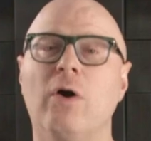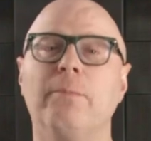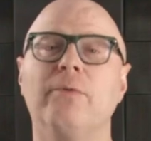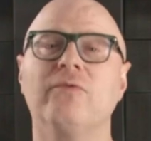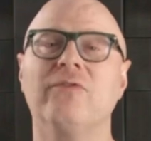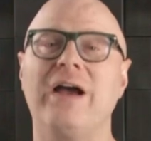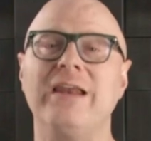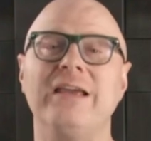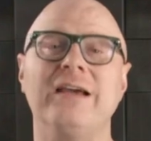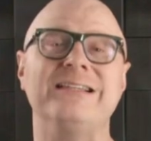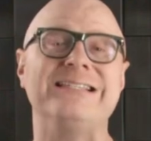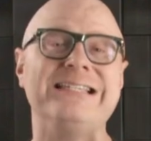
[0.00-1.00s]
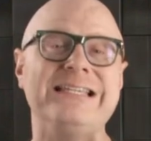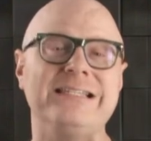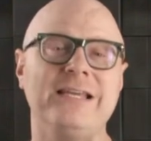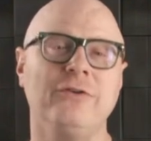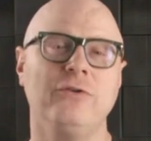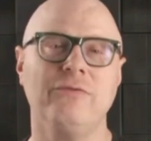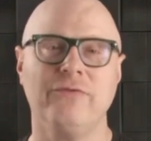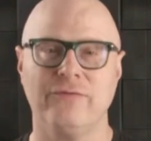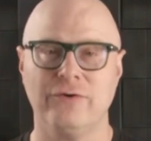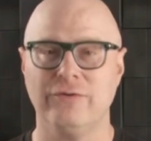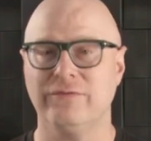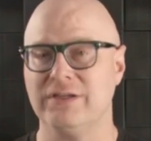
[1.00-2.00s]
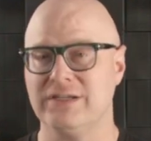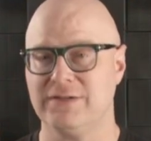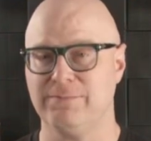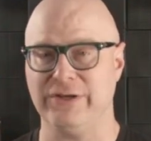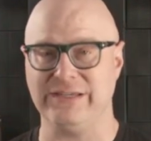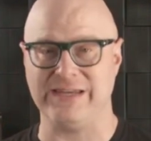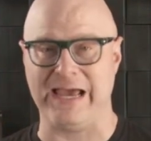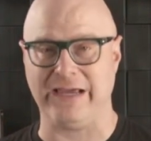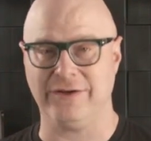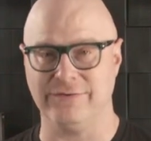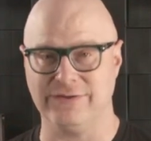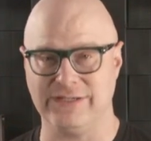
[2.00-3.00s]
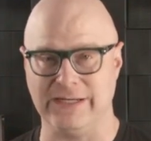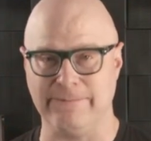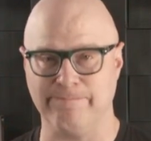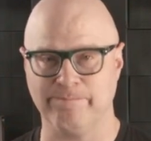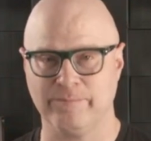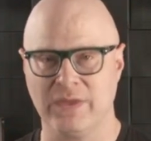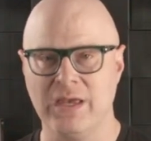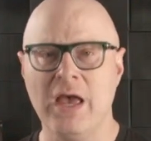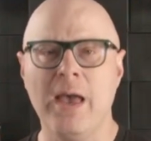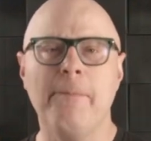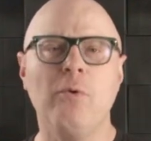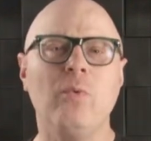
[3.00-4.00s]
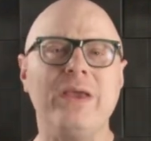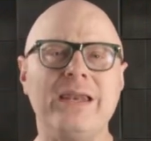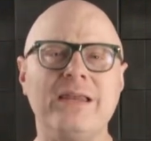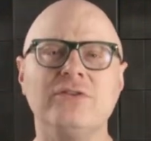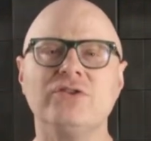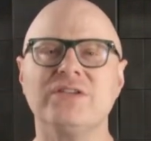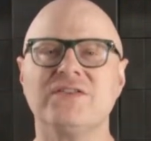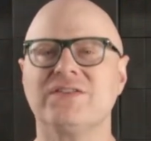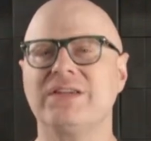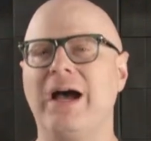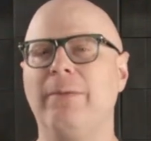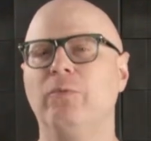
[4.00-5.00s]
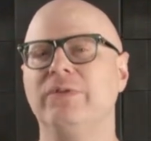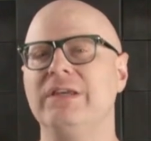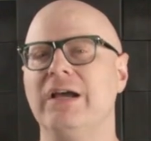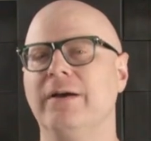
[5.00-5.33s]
while providing a detailed overview of the display's accuracy. But we didn't just stop with the